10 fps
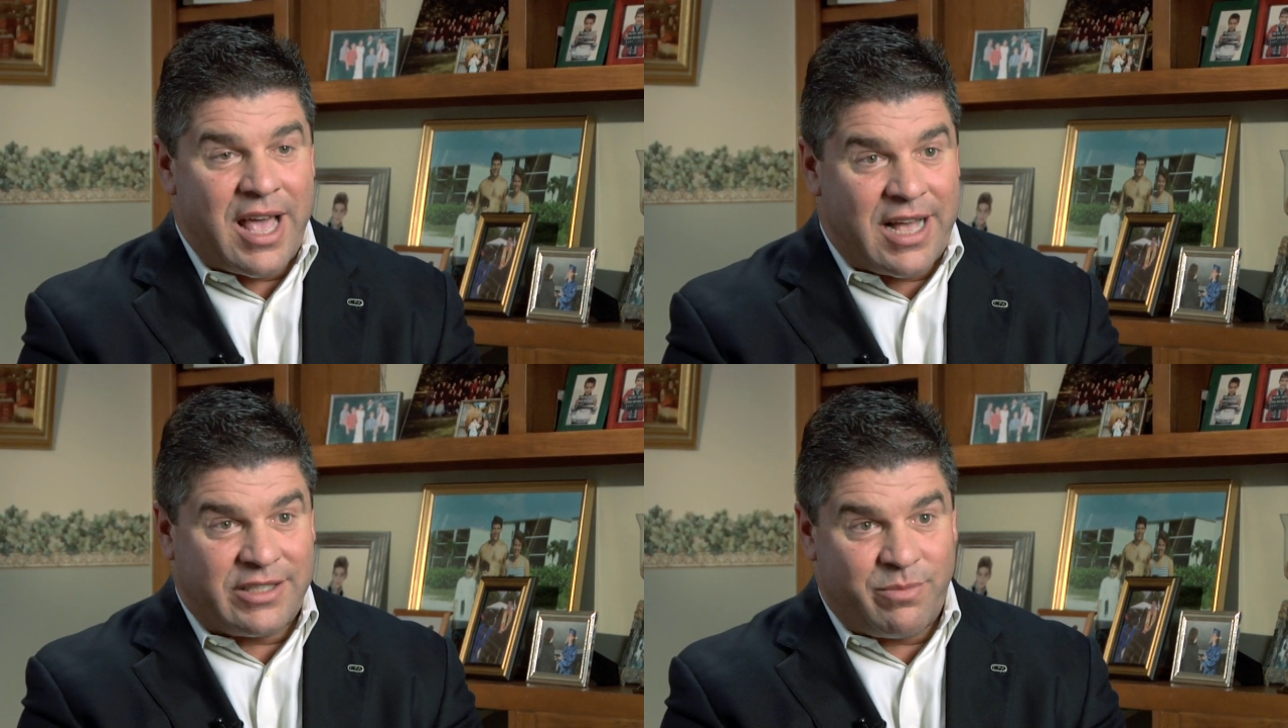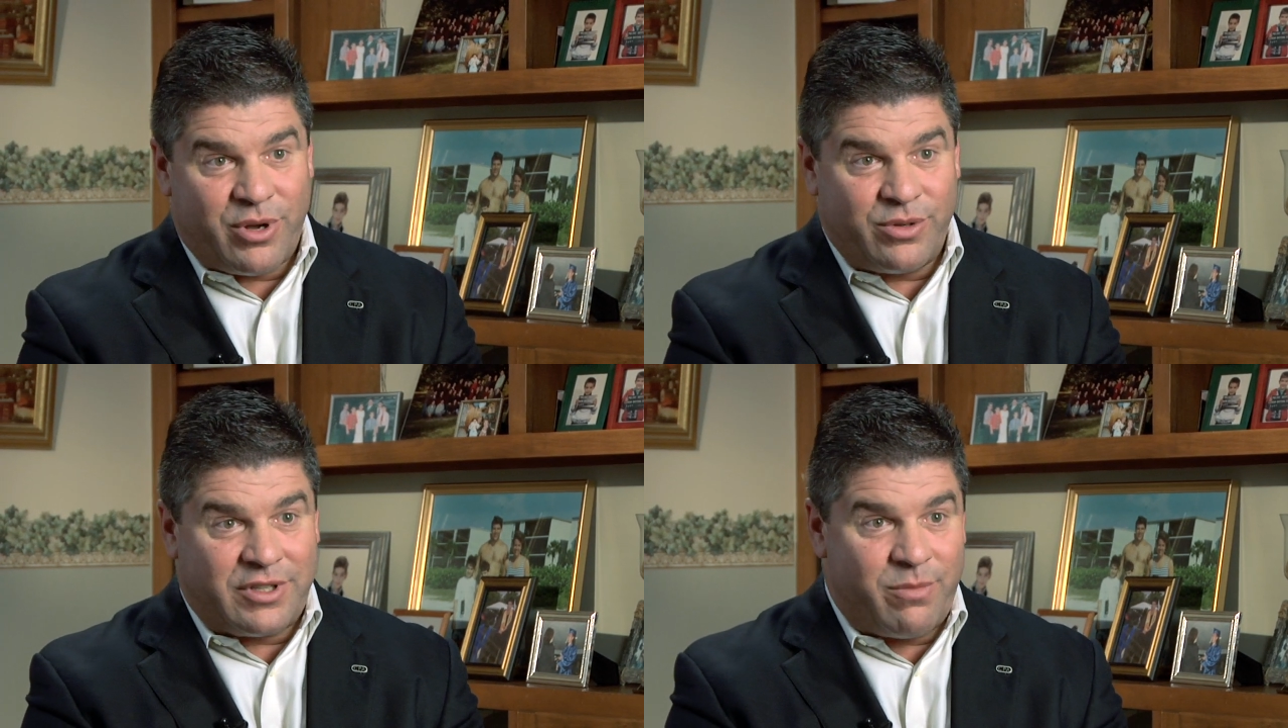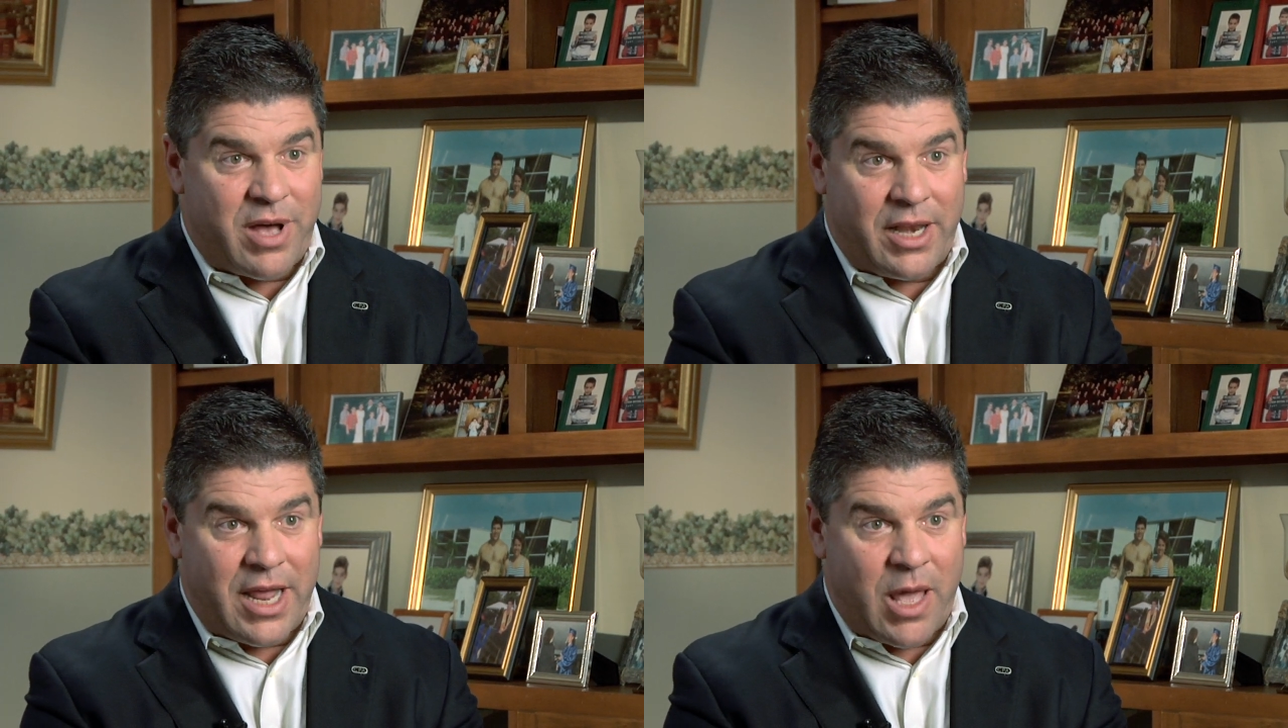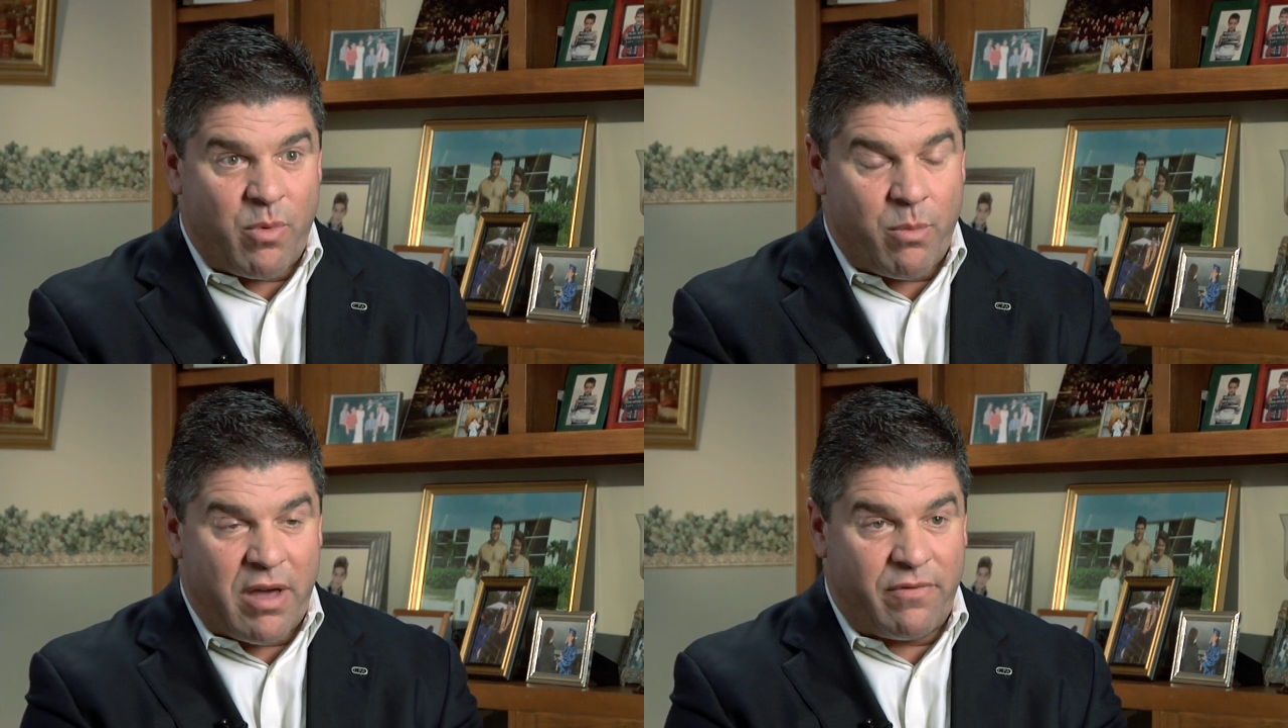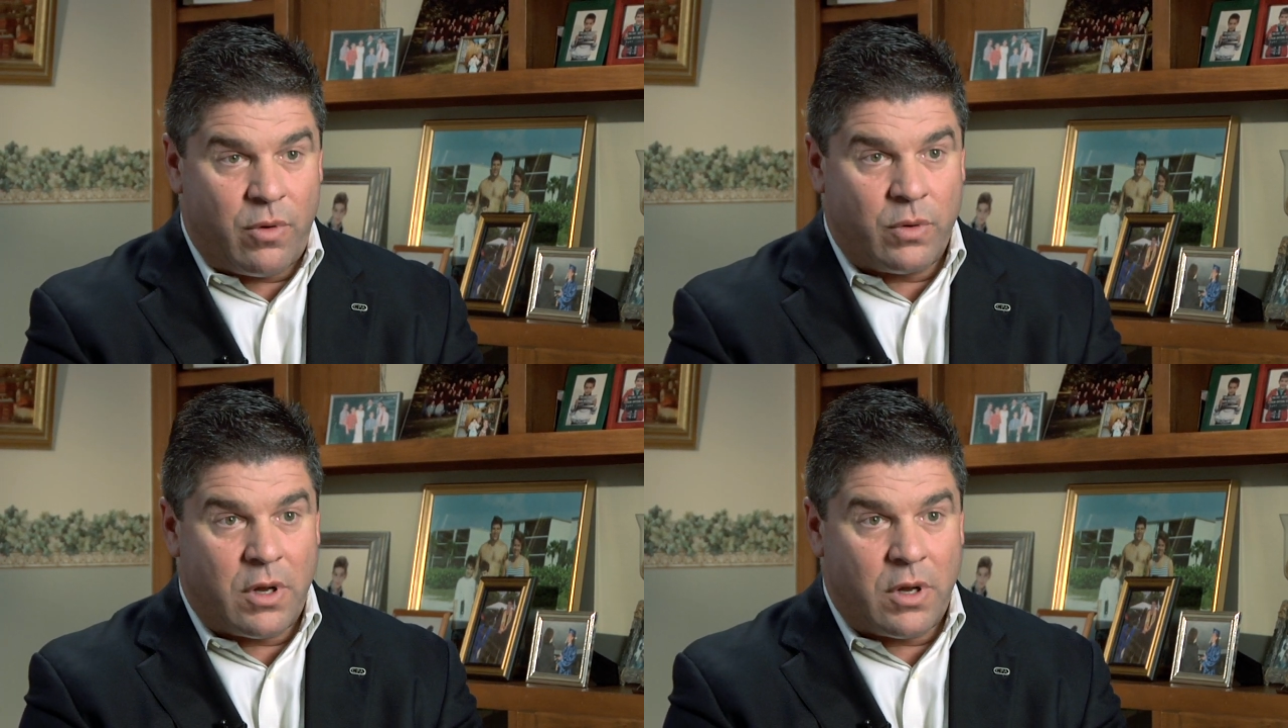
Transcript: as opposed to my name and my phone